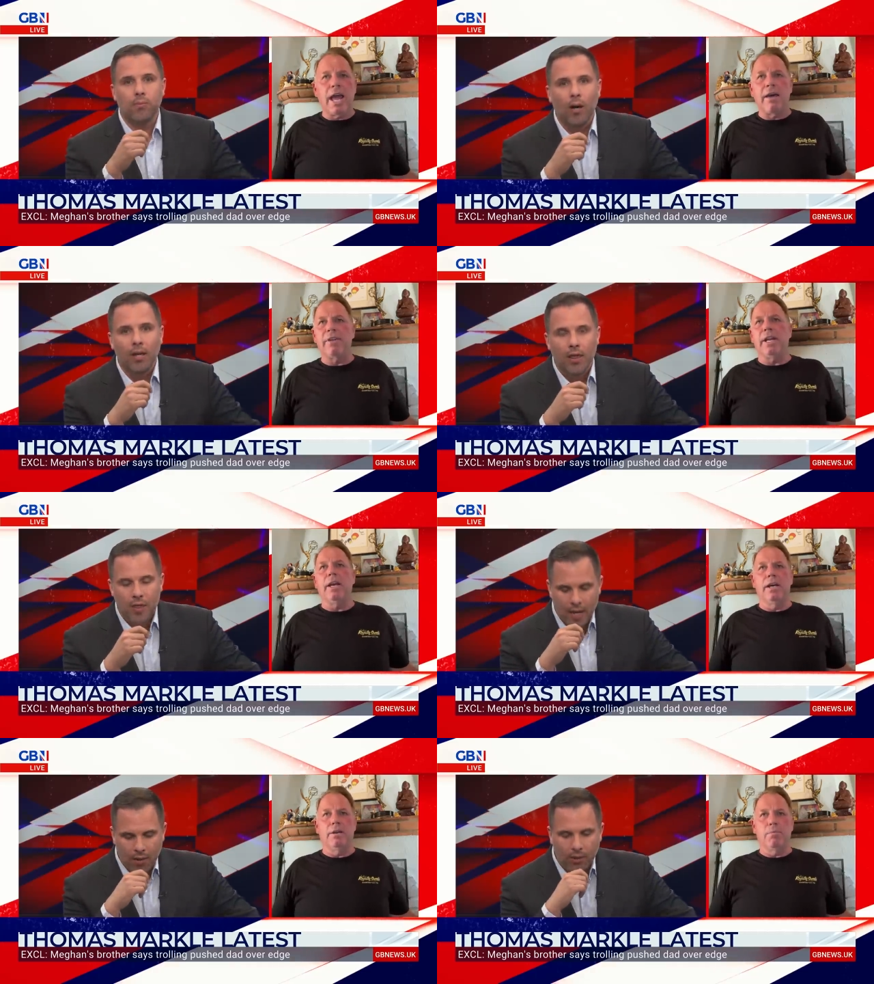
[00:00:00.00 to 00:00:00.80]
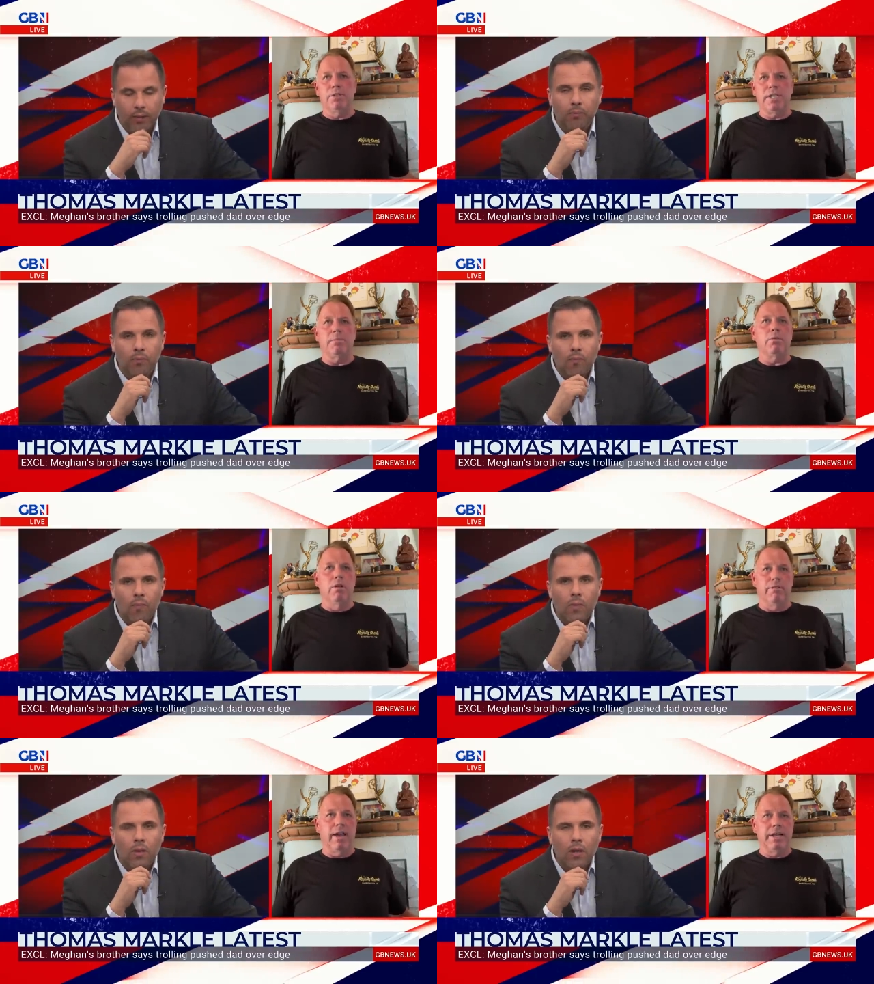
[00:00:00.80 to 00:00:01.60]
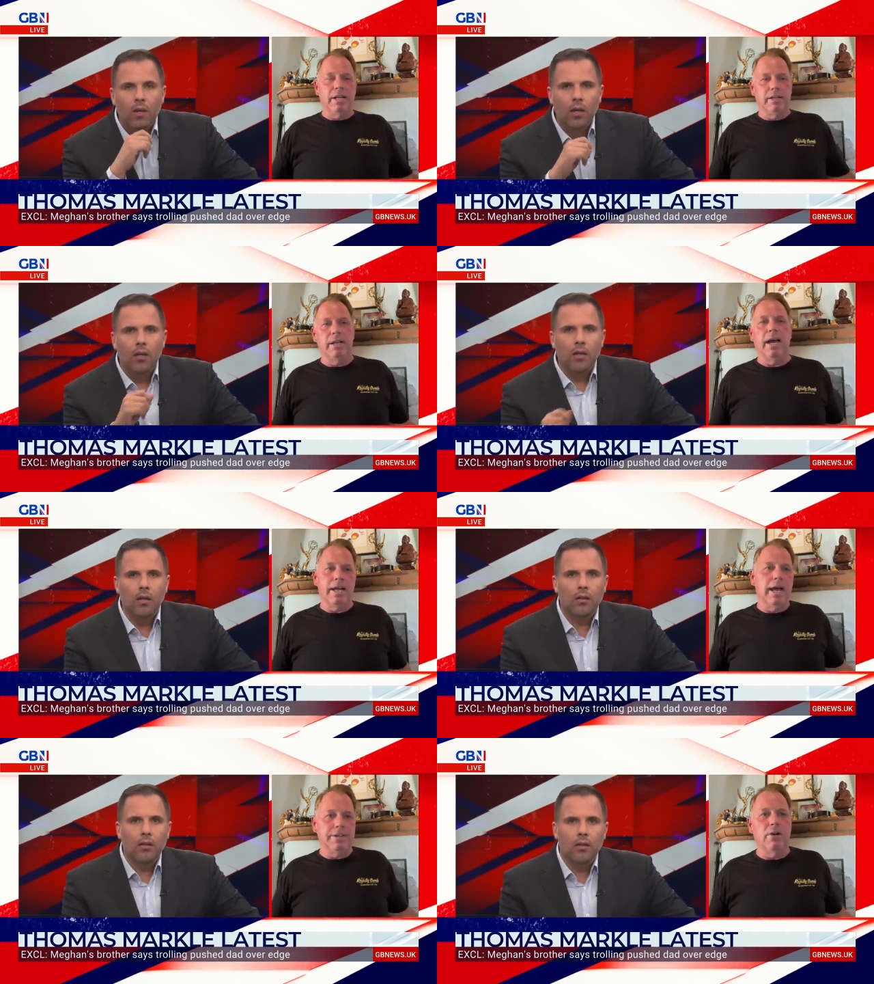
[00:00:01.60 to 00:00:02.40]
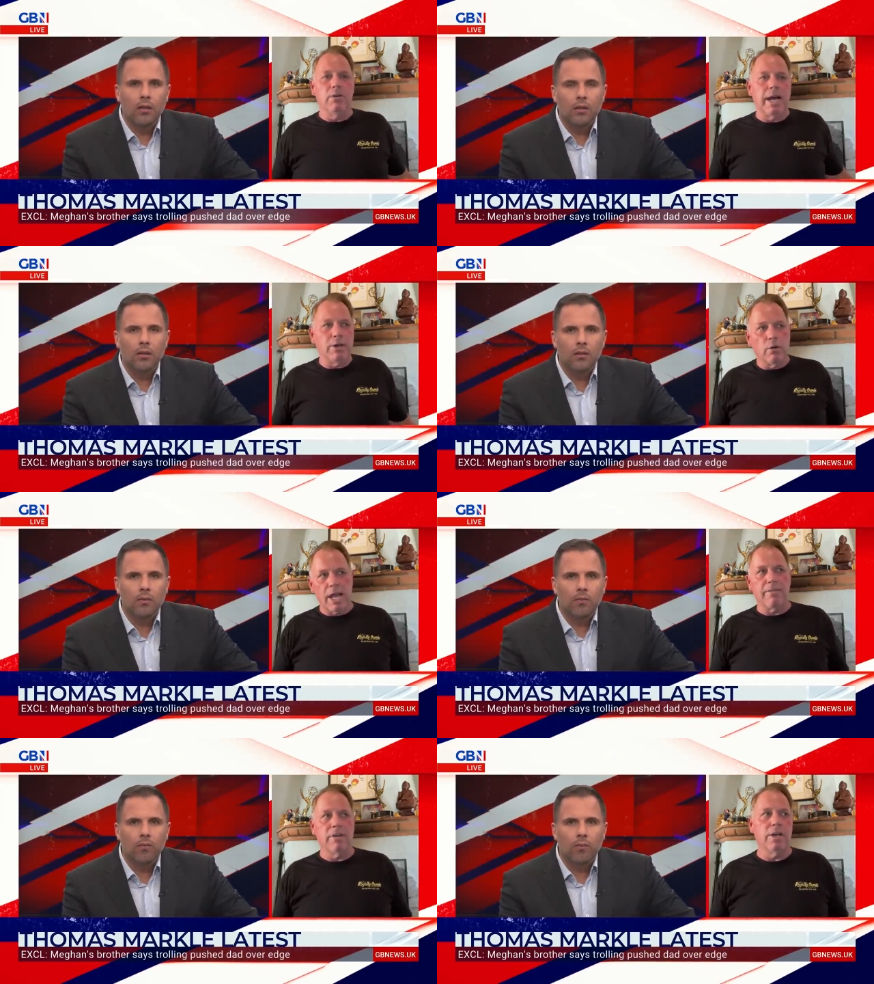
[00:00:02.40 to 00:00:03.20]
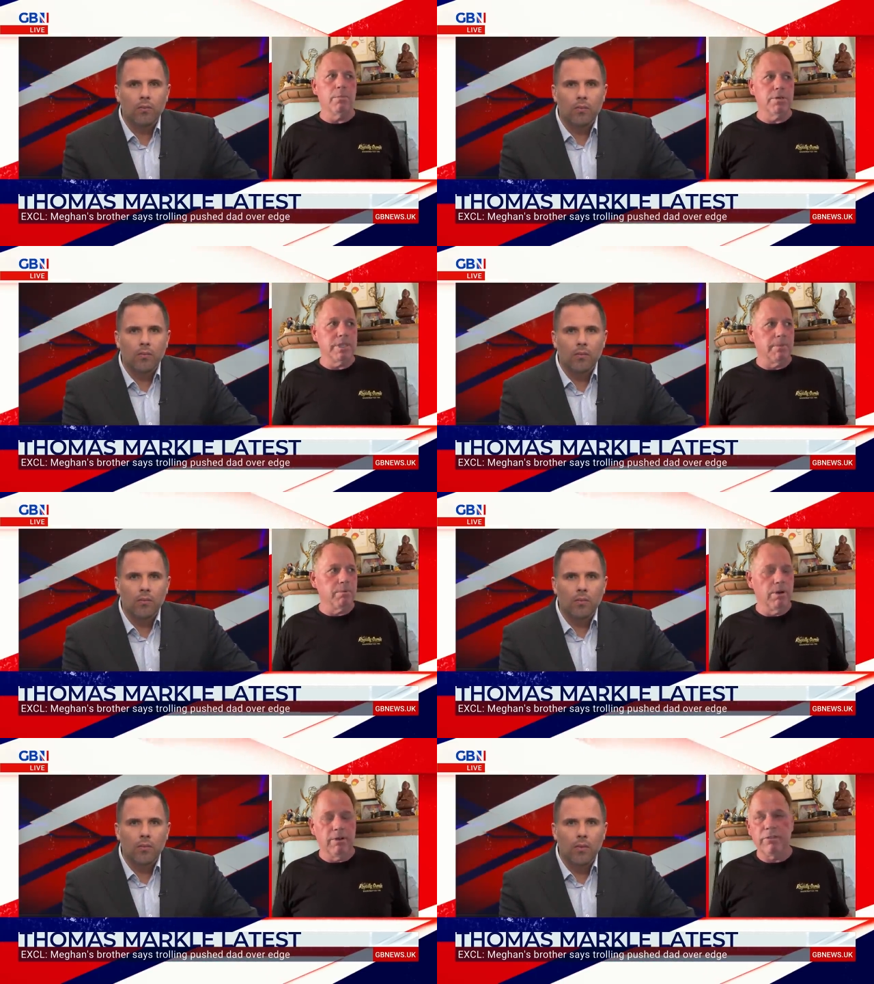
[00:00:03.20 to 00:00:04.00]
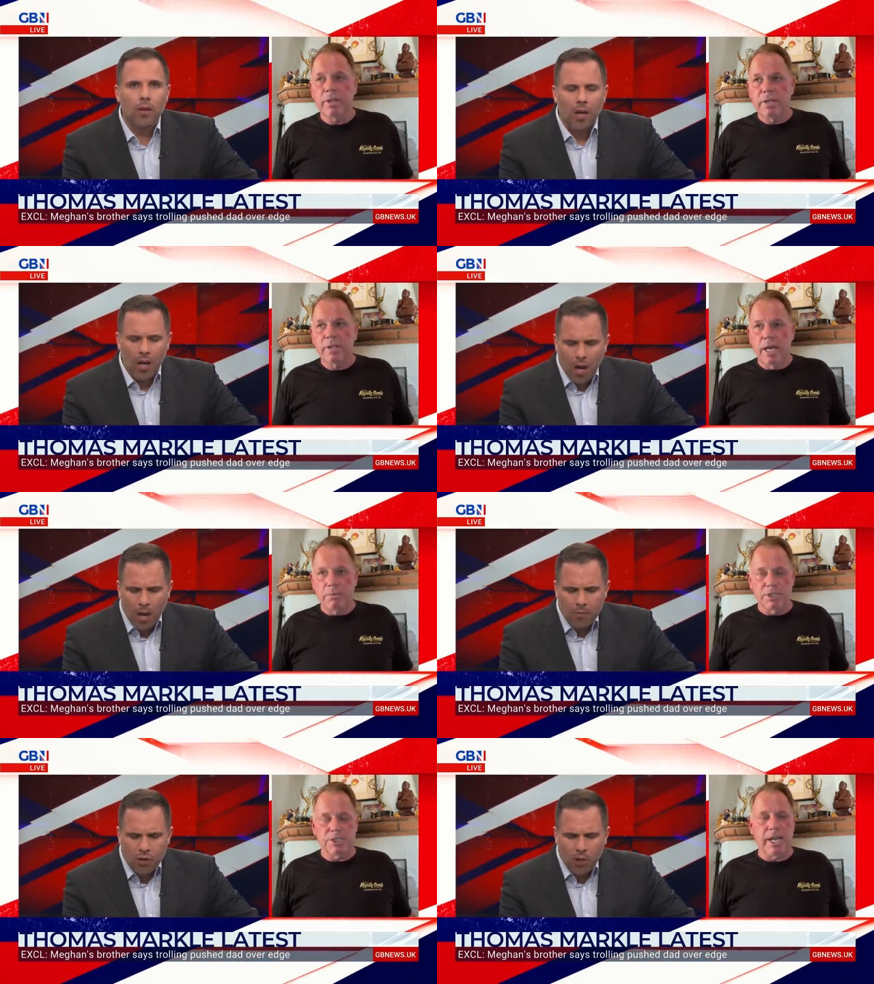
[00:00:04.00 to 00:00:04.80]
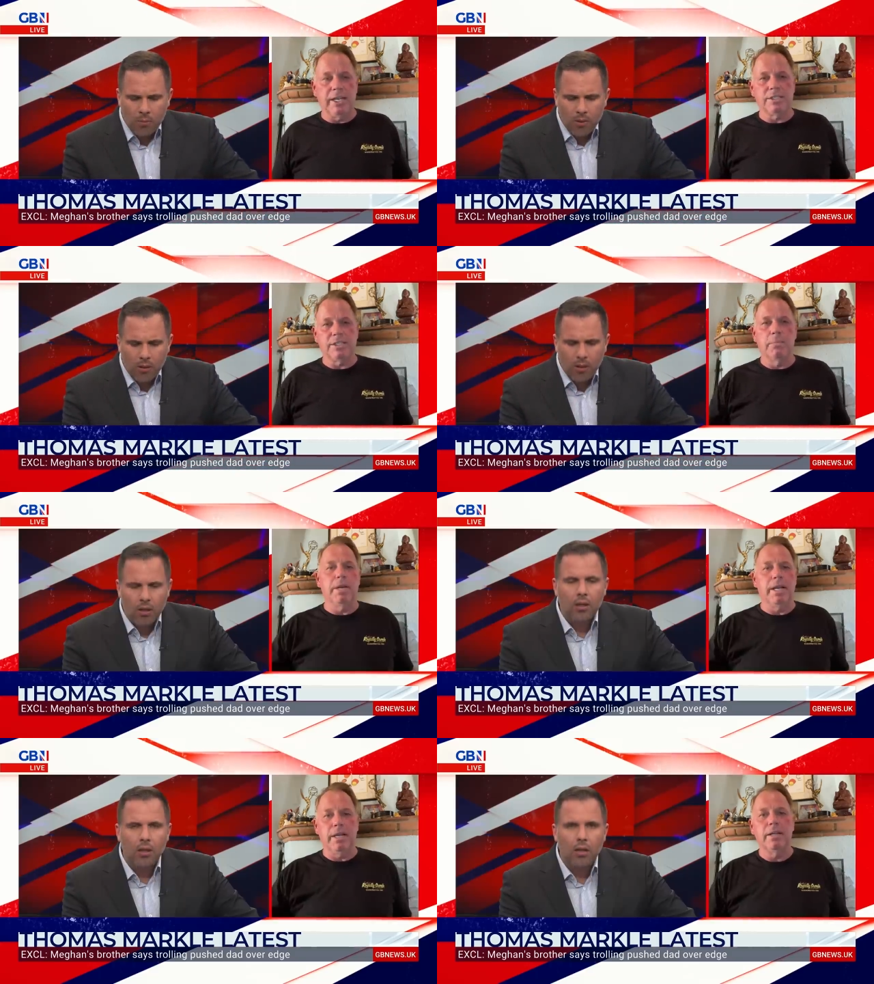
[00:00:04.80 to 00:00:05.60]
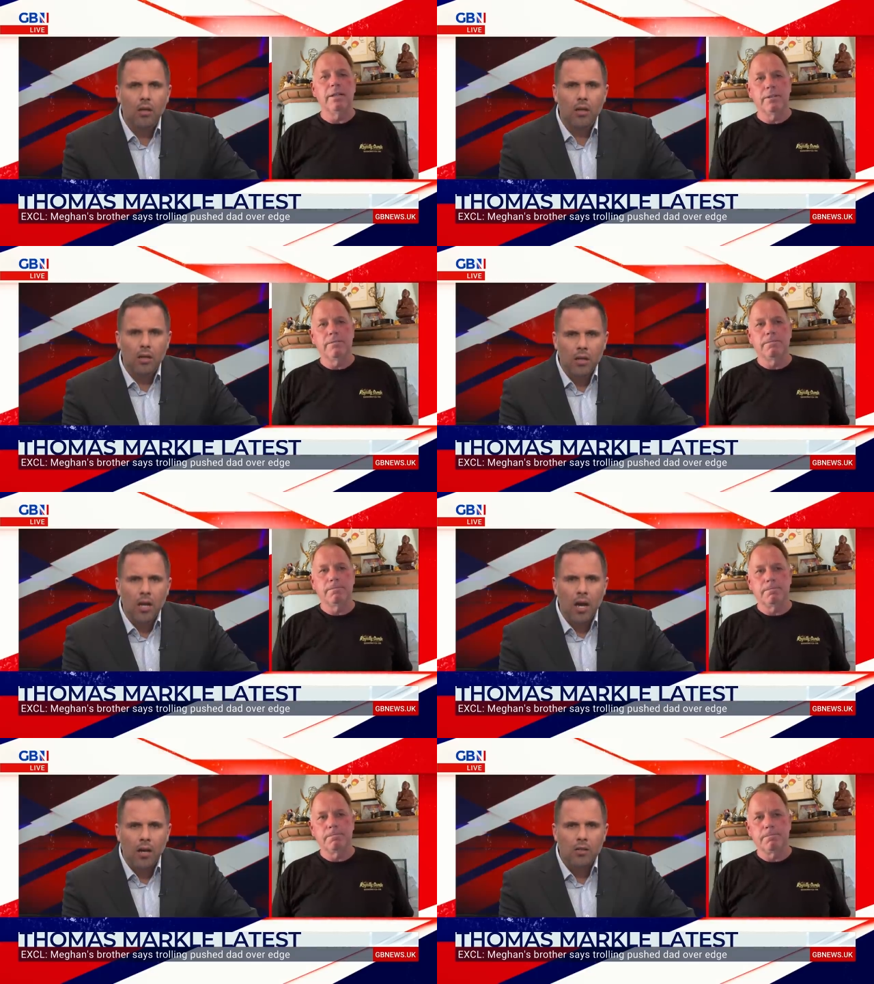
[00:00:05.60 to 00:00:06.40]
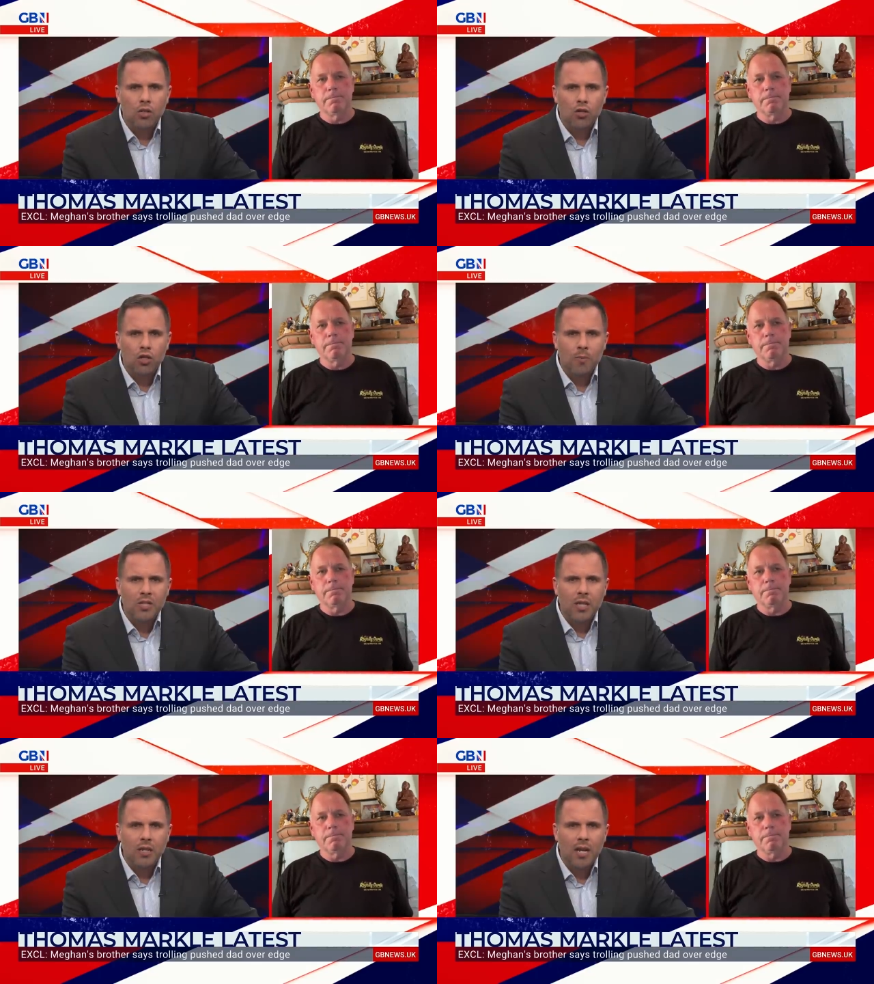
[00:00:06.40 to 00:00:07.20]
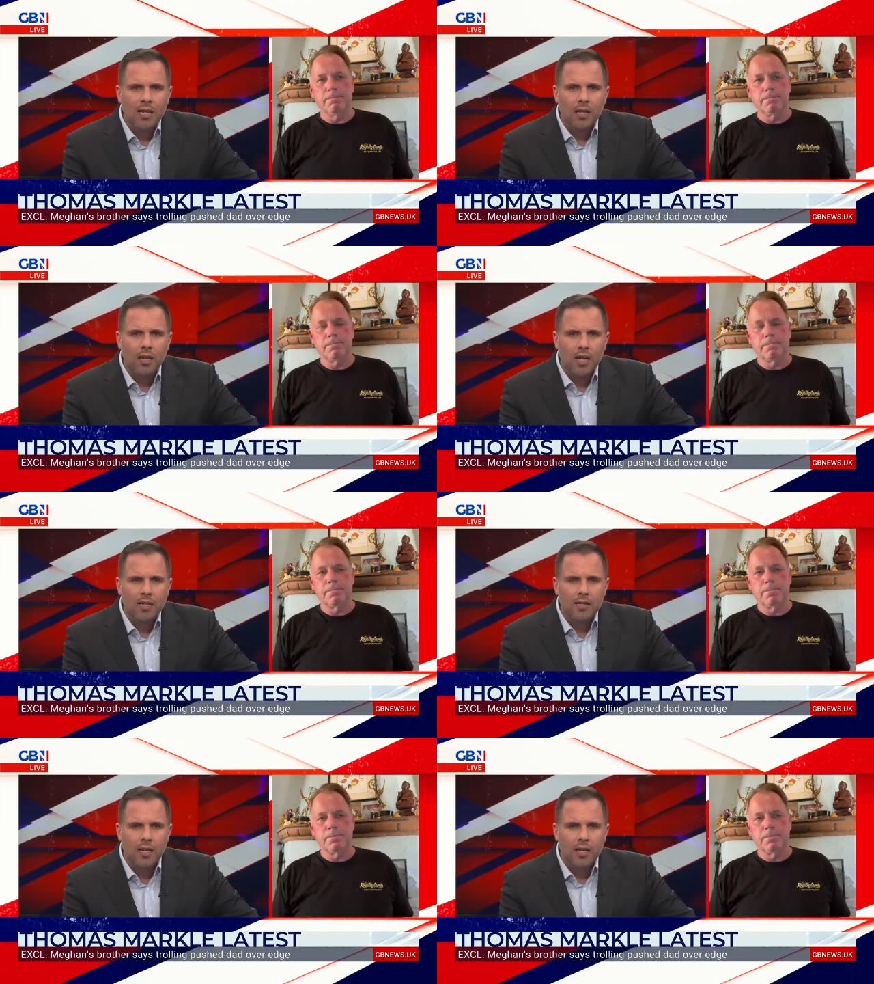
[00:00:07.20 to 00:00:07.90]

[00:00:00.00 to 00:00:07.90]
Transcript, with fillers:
Speaker 1: one theory.
Speaker 2: I, I don't. I don't have 100 percent proof. I'm um, just Tom, saying somebody.
Speaker 1: Yeah, T- Thomas. Can I can I just